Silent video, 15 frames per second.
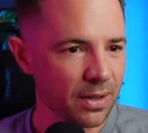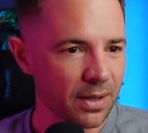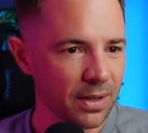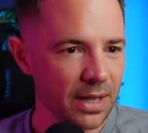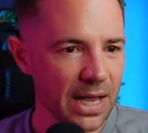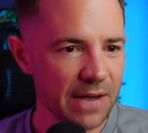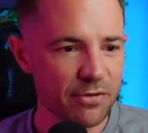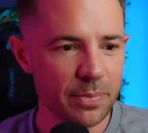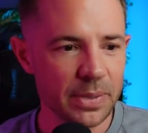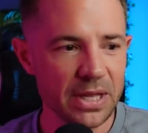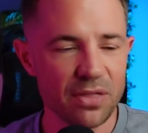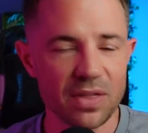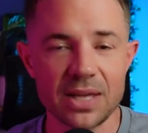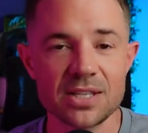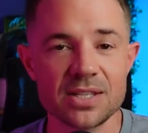everybody
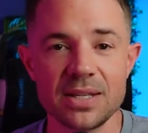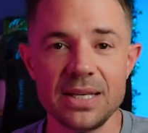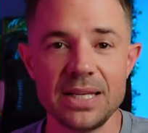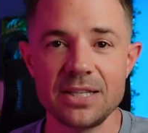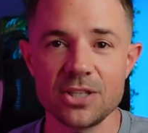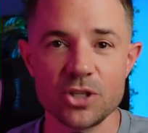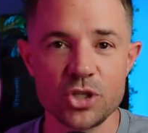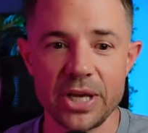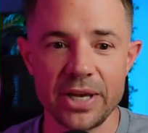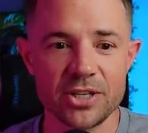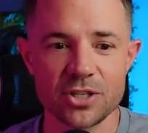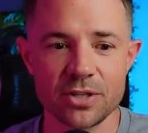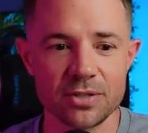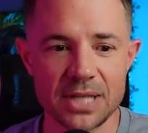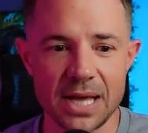thinks they need to change
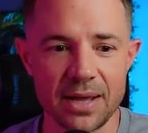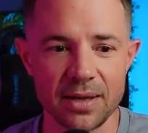their diet.